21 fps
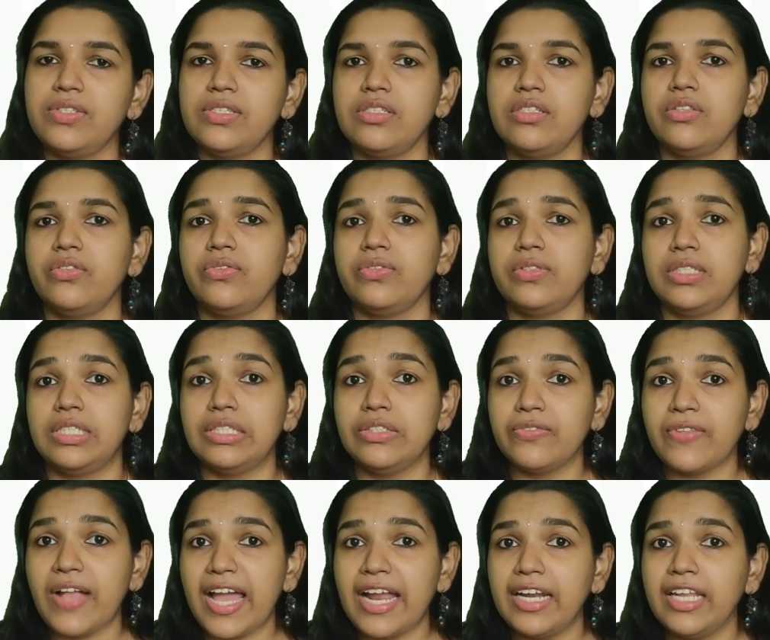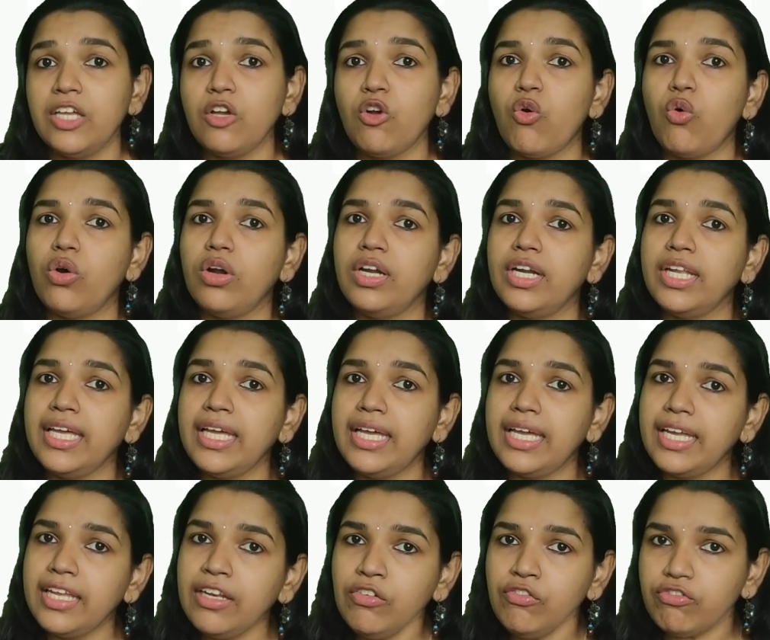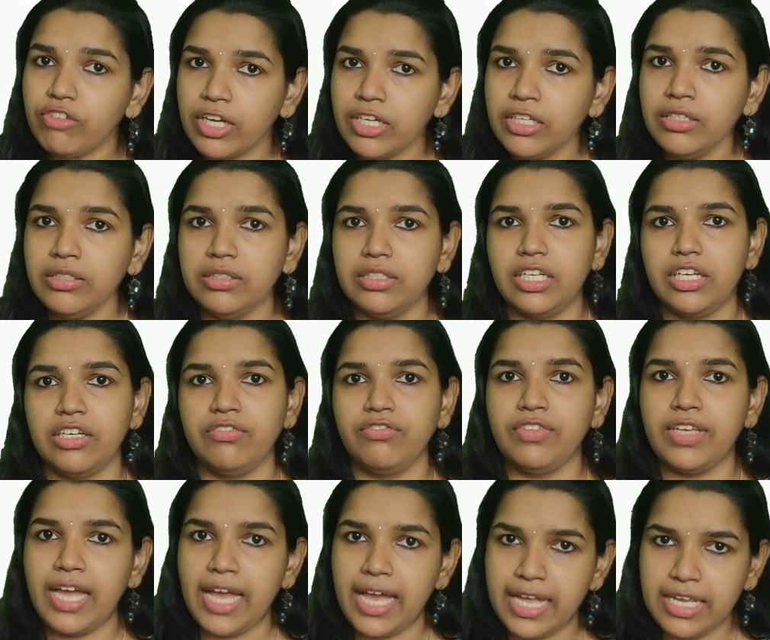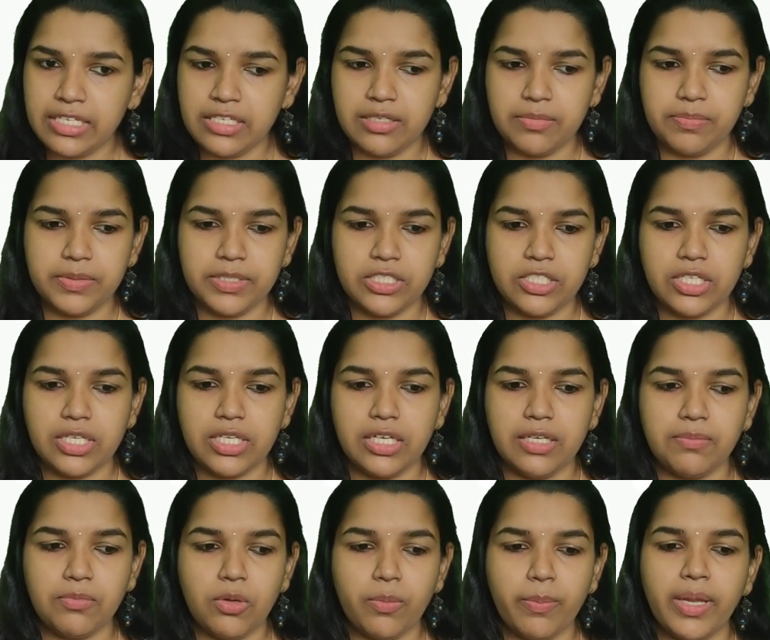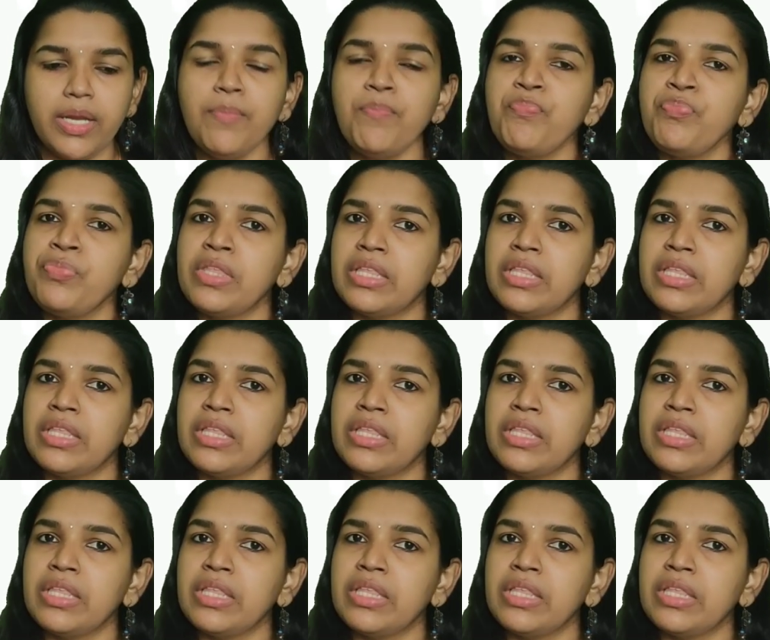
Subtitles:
it is residing only in one dravya at a particular moment,